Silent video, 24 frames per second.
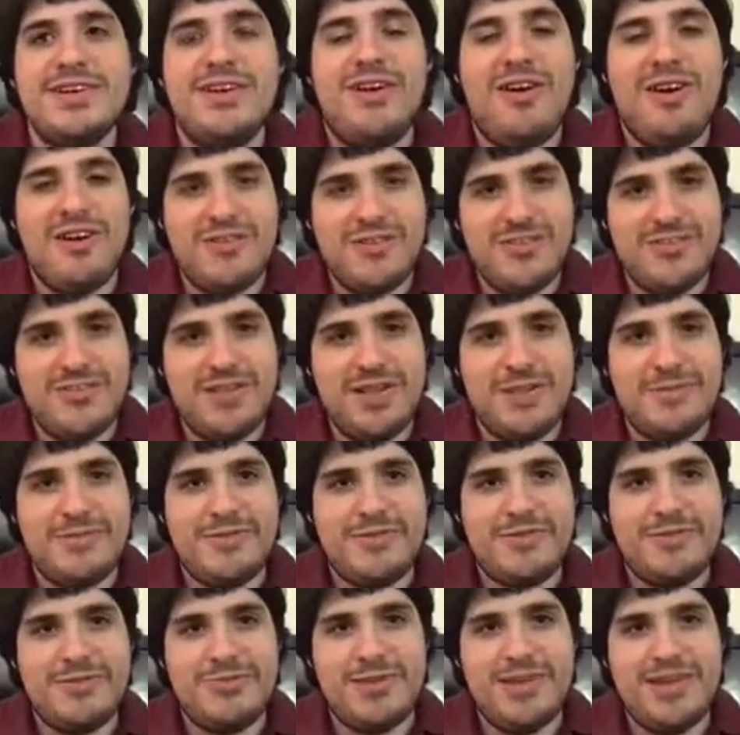Also in
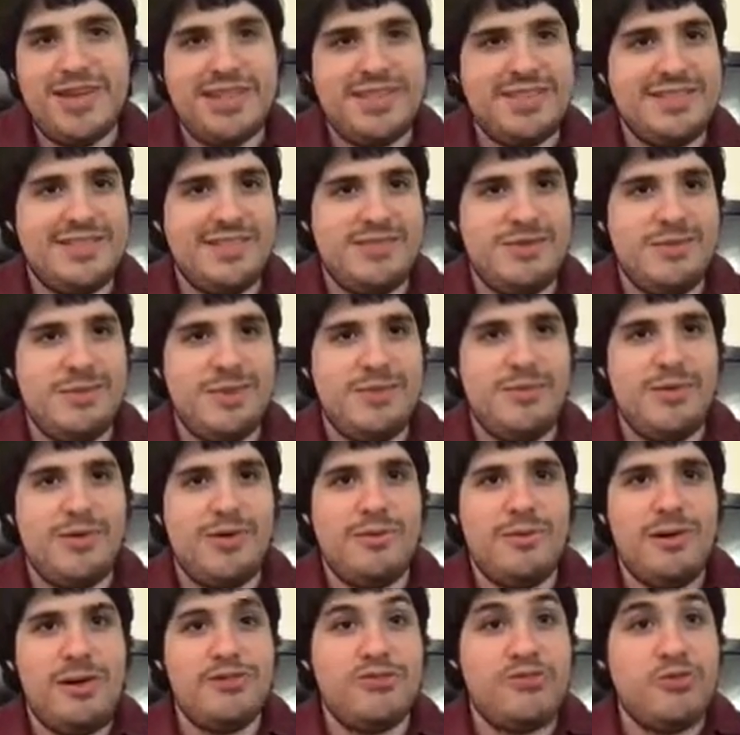episode 3, you get a little bit
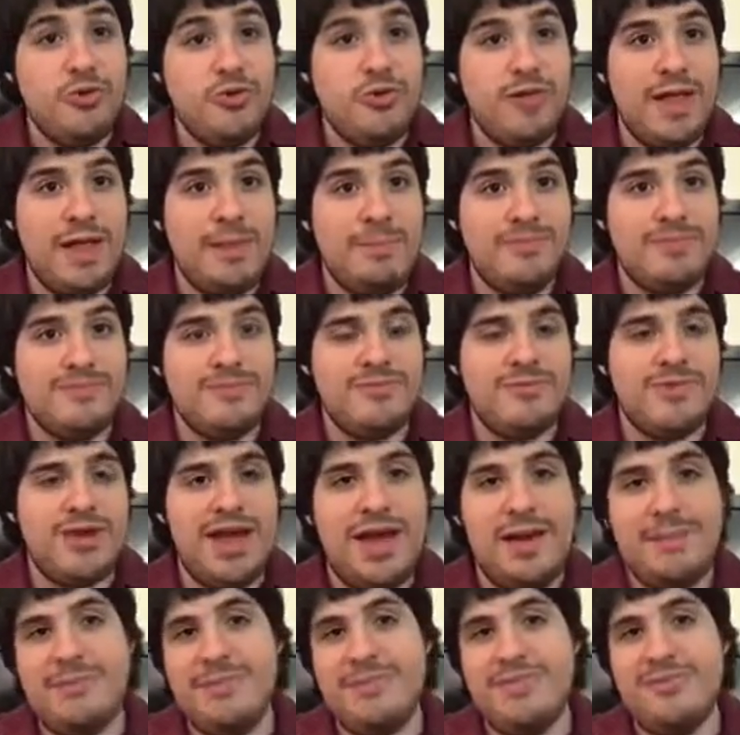more about Tulip, what
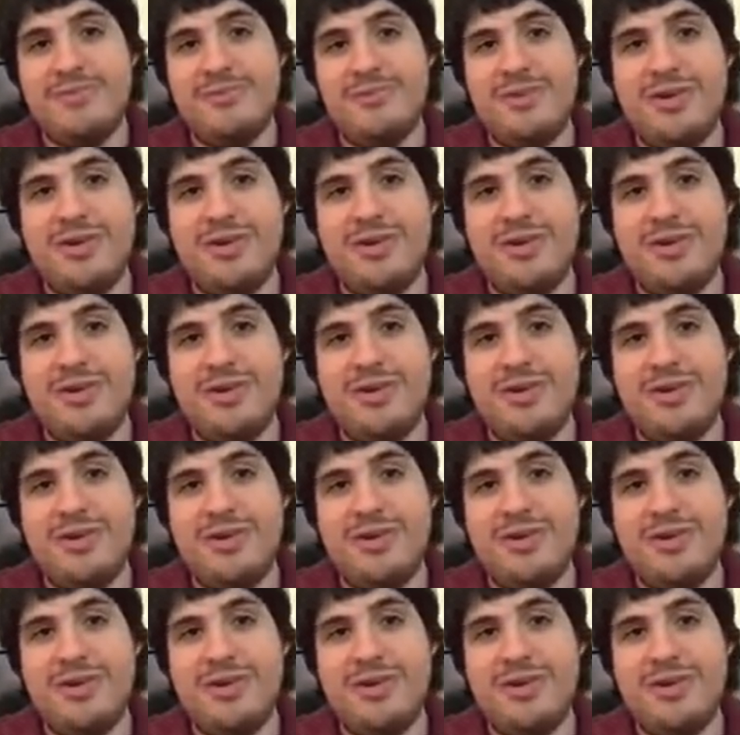happened,